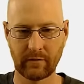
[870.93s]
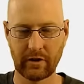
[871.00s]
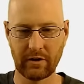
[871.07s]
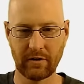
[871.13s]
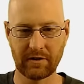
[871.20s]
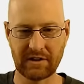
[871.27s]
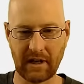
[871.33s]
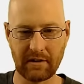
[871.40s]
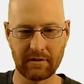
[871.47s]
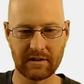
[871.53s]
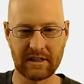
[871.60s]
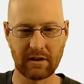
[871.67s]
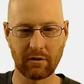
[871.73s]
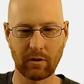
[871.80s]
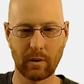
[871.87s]
Notice I use
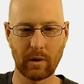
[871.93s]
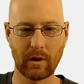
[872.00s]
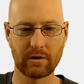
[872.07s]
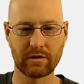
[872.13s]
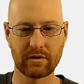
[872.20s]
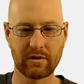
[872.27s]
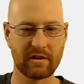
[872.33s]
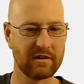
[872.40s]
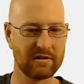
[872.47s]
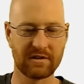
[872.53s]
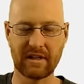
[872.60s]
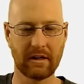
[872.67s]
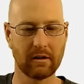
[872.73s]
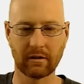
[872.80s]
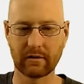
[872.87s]
single quotes. You can do
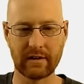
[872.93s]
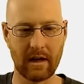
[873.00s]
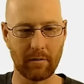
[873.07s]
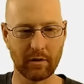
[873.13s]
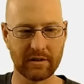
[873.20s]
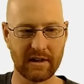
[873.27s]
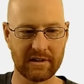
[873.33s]
single or double,